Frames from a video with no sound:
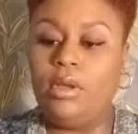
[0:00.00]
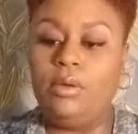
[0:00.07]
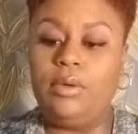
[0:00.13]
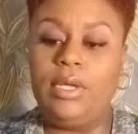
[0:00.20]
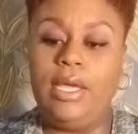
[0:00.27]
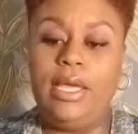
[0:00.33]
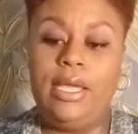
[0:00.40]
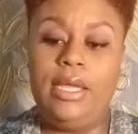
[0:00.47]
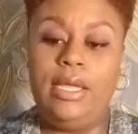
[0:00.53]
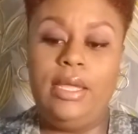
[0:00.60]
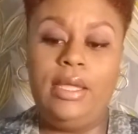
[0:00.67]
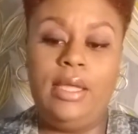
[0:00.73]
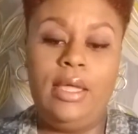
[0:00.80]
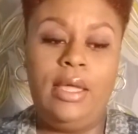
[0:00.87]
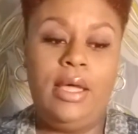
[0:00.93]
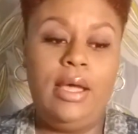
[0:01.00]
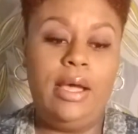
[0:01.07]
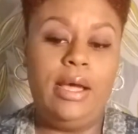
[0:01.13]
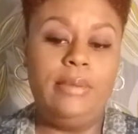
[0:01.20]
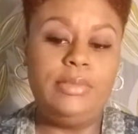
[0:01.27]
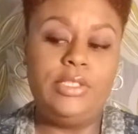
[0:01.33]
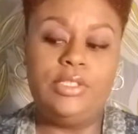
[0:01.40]
Okay,
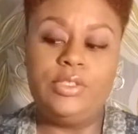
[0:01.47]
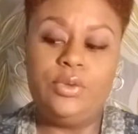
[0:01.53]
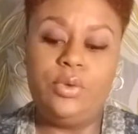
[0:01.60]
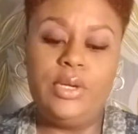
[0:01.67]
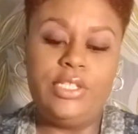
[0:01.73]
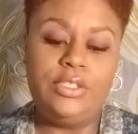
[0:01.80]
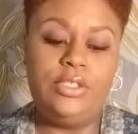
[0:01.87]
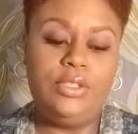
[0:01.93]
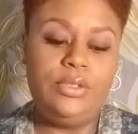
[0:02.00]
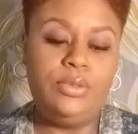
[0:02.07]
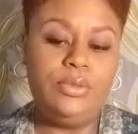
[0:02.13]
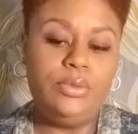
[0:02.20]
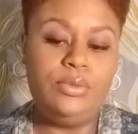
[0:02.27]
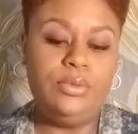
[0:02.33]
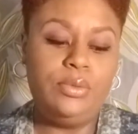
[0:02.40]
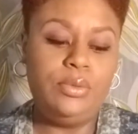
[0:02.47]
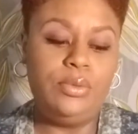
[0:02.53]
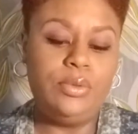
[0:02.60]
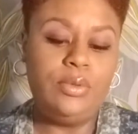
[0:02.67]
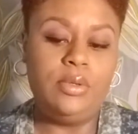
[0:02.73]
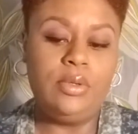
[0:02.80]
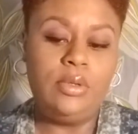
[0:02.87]
I'm just going to
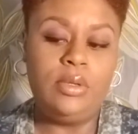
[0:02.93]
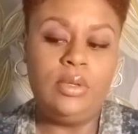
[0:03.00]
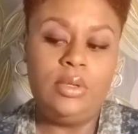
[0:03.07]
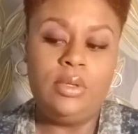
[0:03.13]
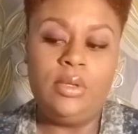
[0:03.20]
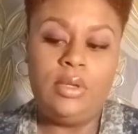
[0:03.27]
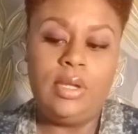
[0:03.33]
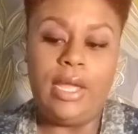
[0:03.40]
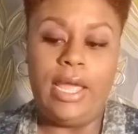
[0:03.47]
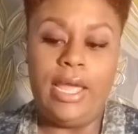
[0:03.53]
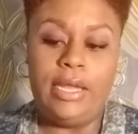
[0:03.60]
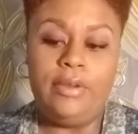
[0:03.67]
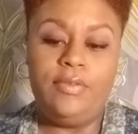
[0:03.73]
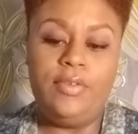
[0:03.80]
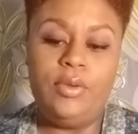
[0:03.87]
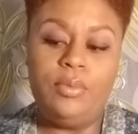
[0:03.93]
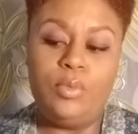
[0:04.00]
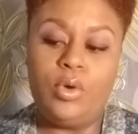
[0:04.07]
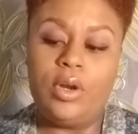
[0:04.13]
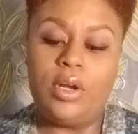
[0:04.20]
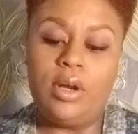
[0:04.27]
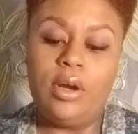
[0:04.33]
add a few
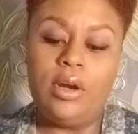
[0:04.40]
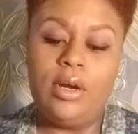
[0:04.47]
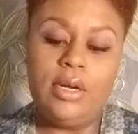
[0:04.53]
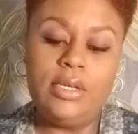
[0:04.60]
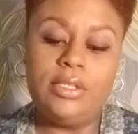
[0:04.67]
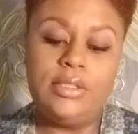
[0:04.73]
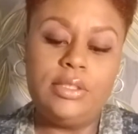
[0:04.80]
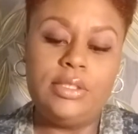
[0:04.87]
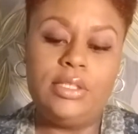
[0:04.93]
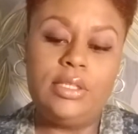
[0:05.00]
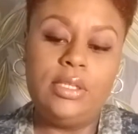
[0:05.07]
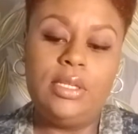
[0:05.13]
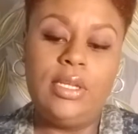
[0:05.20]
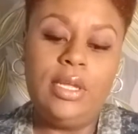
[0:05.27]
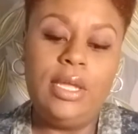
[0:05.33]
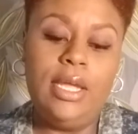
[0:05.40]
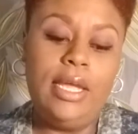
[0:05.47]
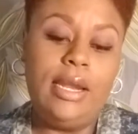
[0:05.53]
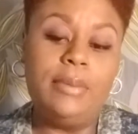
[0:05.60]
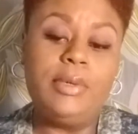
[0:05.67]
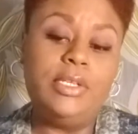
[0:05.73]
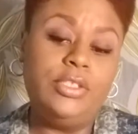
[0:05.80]
more cards, and
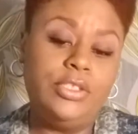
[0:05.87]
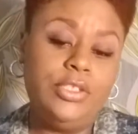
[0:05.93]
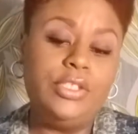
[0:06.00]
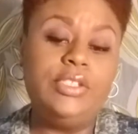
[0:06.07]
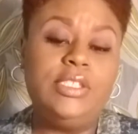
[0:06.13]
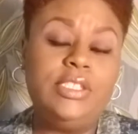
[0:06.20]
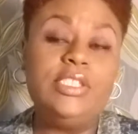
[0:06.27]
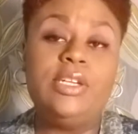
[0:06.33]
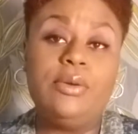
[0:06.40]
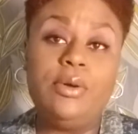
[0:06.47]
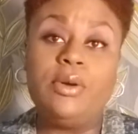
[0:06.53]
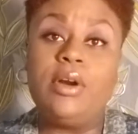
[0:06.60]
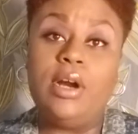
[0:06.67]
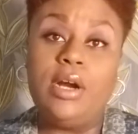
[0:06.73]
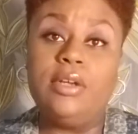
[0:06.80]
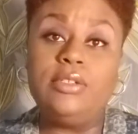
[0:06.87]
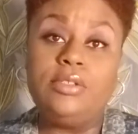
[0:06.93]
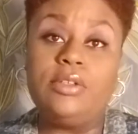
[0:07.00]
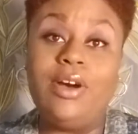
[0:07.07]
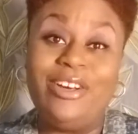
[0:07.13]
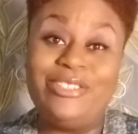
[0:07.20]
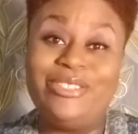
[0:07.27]
I'm going to show you the tarot cards
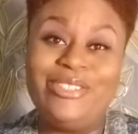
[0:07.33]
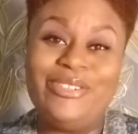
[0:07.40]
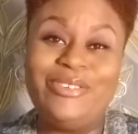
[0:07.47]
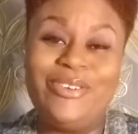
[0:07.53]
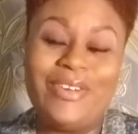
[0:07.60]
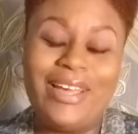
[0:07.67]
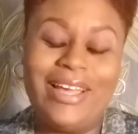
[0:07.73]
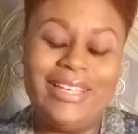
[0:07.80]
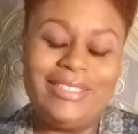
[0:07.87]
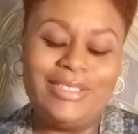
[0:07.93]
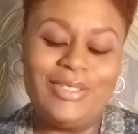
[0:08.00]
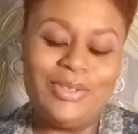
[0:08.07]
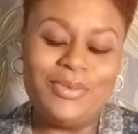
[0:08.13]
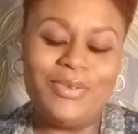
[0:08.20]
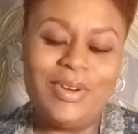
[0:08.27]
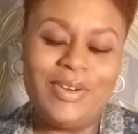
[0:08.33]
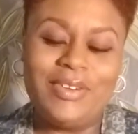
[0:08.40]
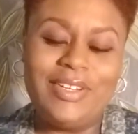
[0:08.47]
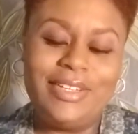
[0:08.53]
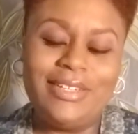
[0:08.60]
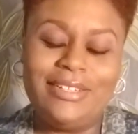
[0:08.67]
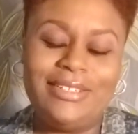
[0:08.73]
also, okay? So don't worry.